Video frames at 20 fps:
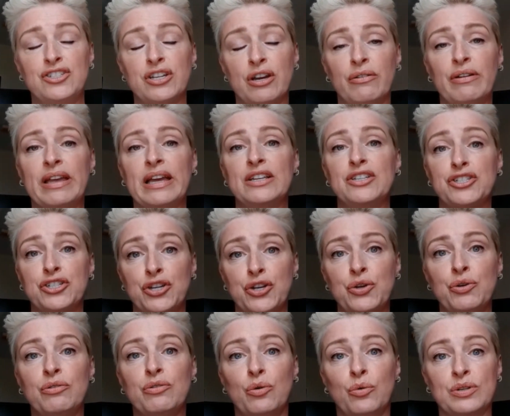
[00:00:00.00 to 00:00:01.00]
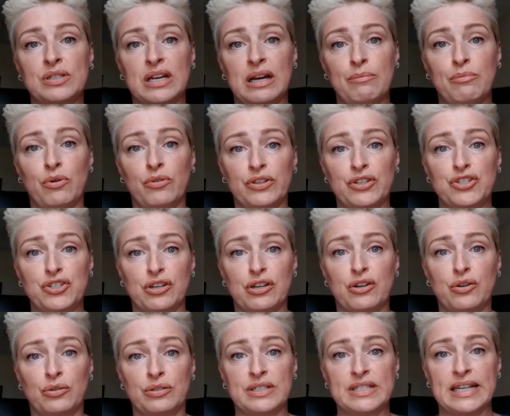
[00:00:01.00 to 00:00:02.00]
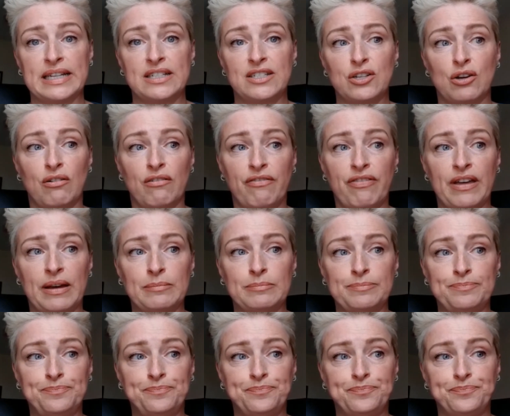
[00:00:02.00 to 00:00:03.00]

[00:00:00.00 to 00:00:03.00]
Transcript: Don't get too caught up on the sugar content of them.